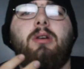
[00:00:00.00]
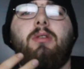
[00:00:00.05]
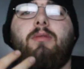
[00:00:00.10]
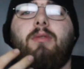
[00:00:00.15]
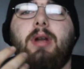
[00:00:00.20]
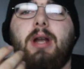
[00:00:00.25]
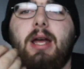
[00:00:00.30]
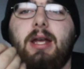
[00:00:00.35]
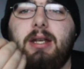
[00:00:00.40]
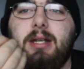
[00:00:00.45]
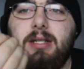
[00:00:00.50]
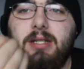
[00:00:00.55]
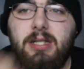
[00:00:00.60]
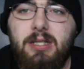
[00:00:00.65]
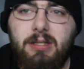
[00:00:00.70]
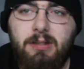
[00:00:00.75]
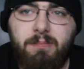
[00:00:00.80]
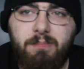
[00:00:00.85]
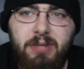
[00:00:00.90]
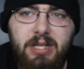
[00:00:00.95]
when I could
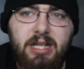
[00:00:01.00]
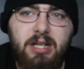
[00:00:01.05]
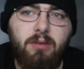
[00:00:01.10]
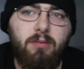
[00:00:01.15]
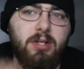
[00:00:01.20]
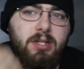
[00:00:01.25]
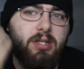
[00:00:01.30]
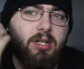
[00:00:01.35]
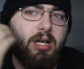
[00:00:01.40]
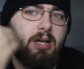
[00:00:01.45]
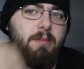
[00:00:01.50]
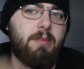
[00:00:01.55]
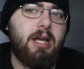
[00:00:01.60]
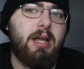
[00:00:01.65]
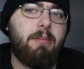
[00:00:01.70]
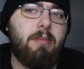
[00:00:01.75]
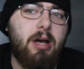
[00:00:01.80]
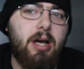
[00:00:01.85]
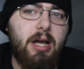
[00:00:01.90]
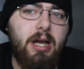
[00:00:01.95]
speak what's on
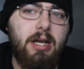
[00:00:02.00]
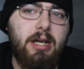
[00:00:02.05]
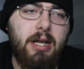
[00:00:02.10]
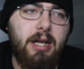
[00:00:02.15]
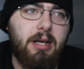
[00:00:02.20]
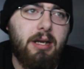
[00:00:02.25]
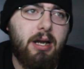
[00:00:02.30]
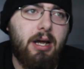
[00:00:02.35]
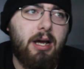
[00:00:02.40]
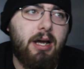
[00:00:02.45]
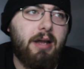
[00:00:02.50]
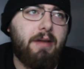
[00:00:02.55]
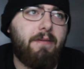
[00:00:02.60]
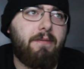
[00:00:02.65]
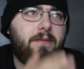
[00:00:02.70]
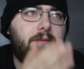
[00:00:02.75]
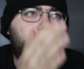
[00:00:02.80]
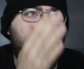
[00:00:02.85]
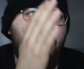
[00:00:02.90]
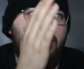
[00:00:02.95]
my mind. And I
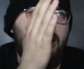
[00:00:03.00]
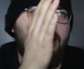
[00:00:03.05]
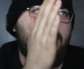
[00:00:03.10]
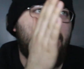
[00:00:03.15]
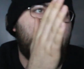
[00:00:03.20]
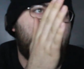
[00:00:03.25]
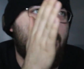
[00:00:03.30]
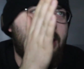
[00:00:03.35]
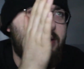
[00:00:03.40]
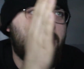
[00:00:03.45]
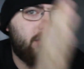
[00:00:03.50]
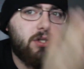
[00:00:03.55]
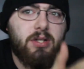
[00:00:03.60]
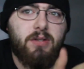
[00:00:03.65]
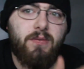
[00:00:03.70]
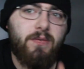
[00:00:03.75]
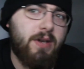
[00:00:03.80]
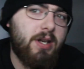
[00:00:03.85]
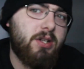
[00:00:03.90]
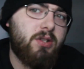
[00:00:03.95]
honestly
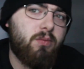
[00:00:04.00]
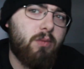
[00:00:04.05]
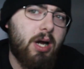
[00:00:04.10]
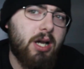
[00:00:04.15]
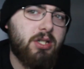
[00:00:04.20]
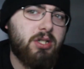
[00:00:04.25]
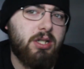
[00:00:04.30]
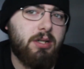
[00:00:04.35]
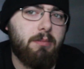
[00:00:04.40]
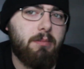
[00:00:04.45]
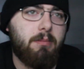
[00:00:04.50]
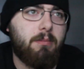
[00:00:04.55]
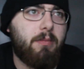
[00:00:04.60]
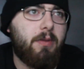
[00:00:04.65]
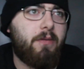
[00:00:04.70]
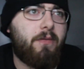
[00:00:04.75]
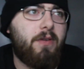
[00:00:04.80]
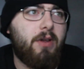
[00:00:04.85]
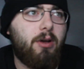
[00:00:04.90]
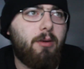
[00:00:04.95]
just finished watching
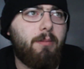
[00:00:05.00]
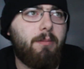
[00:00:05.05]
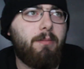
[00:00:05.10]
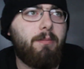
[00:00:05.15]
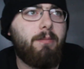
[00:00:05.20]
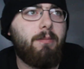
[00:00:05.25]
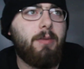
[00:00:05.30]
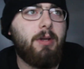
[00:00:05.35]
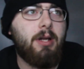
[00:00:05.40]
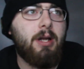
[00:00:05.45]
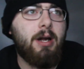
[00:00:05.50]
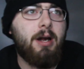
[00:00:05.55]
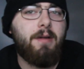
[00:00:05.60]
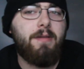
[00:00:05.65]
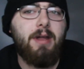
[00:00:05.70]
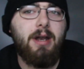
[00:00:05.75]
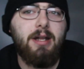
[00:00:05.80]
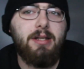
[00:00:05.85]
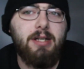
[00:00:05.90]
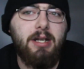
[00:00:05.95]
the film
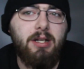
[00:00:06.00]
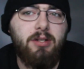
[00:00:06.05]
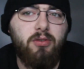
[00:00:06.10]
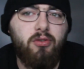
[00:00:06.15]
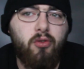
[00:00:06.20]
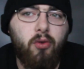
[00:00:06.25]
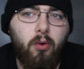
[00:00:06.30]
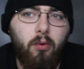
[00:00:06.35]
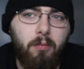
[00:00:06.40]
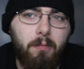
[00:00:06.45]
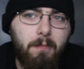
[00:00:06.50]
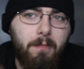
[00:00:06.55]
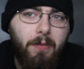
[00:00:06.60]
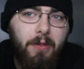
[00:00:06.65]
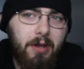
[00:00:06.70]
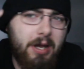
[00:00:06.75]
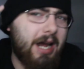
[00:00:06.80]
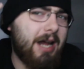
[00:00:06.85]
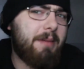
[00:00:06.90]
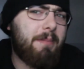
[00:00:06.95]
that I decided to, so
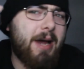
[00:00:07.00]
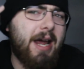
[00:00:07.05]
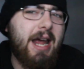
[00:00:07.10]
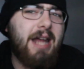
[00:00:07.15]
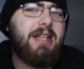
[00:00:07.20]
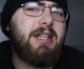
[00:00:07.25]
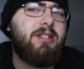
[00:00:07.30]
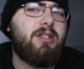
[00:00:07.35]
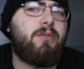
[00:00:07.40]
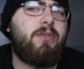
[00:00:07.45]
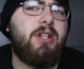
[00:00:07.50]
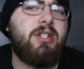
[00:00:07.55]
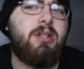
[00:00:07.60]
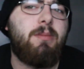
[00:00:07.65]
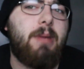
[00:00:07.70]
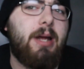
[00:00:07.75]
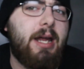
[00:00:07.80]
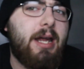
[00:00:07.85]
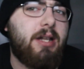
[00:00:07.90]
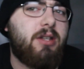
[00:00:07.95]
my ideas are fresh
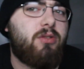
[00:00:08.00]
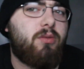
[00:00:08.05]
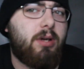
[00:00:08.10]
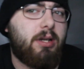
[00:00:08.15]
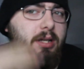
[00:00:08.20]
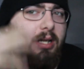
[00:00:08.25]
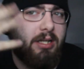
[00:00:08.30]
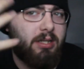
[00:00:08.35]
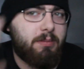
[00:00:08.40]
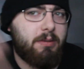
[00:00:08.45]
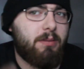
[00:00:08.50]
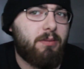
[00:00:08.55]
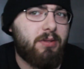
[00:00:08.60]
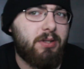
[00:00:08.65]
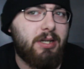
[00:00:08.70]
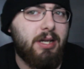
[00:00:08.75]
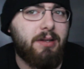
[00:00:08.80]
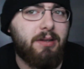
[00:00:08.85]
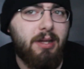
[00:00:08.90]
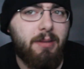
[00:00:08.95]
in my head, so I'd like to be able to
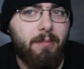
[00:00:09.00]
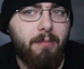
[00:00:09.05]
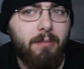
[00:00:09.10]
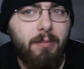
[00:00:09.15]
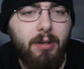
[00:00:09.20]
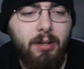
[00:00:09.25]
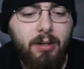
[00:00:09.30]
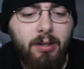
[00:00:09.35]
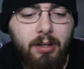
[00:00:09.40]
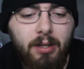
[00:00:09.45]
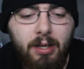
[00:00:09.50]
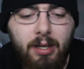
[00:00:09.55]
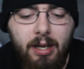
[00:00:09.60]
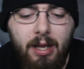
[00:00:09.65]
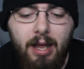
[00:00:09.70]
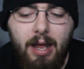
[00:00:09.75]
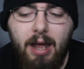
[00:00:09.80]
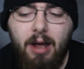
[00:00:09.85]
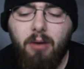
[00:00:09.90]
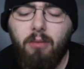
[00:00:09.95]
get them
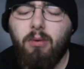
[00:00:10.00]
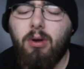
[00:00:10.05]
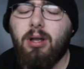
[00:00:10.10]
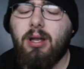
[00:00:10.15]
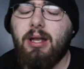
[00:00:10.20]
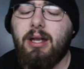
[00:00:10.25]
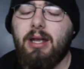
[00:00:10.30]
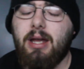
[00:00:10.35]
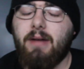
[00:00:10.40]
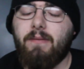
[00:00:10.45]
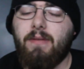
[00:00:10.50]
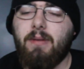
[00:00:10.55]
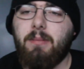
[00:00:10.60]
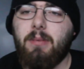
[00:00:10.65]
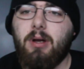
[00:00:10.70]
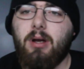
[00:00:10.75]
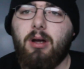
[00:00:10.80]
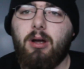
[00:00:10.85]
out while I have them.